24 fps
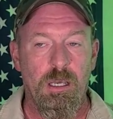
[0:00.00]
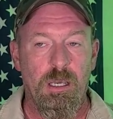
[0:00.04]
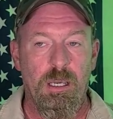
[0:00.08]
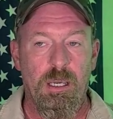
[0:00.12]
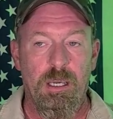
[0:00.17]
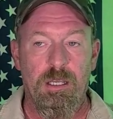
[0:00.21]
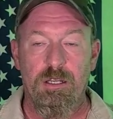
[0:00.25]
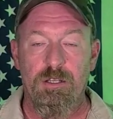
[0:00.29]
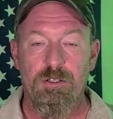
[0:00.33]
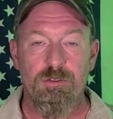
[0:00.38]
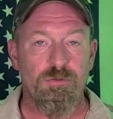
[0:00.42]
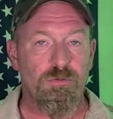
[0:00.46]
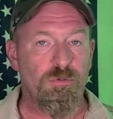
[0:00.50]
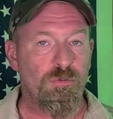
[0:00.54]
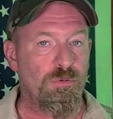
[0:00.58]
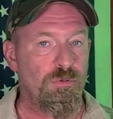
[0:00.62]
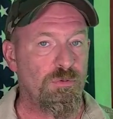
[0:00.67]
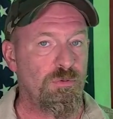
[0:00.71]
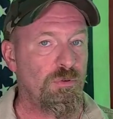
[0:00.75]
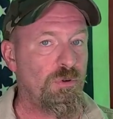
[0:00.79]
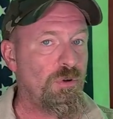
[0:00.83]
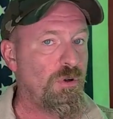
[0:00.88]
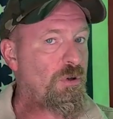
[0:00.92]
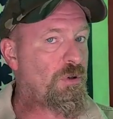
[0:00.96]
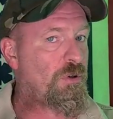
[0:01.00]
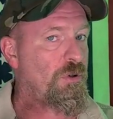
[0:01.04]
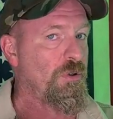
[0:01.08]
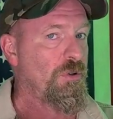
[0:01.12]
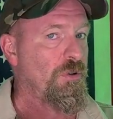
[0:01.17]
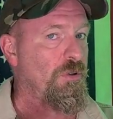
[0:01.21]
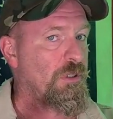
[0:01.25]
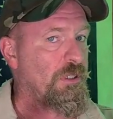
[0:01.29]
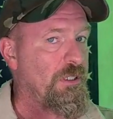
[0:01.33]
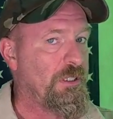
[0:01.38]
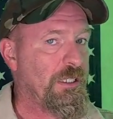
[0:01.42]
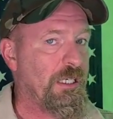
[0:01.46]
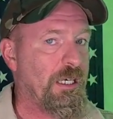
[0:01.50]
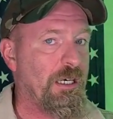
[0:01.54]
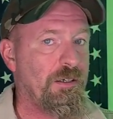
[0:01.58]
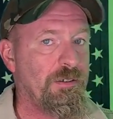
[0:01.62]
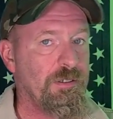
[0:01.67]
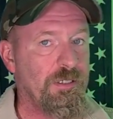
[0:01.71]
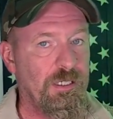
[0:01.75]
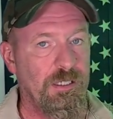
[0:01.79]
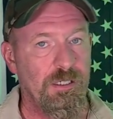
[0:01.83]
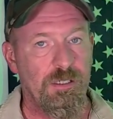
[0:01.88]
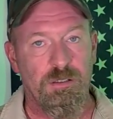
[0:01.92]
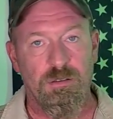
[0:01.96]
And it's rolling down
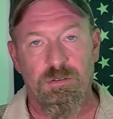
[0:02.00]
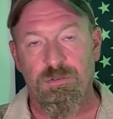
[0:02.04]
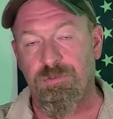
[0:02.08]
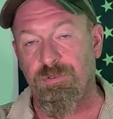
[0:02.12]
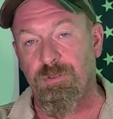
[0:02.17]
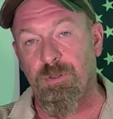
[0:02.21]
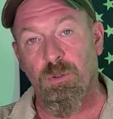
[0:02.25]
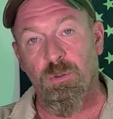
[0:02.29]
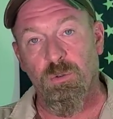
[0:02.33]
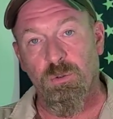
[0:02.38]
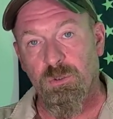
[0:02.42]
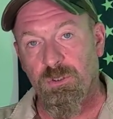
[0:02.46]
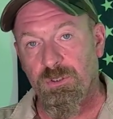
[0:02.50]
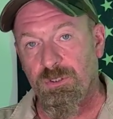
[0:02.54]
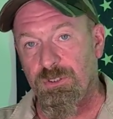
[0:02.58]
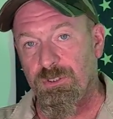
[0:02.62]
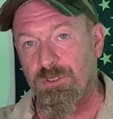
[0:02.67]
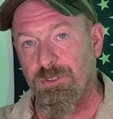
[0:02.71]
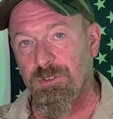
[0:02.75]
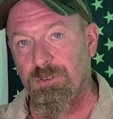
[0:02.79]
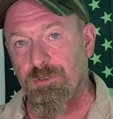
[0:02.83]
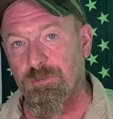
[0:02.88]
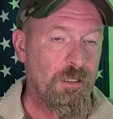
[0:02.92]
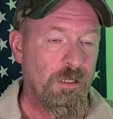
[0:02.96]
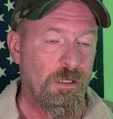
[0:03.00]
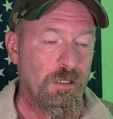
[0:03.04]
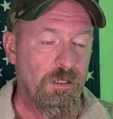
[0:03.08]
the hill, folks.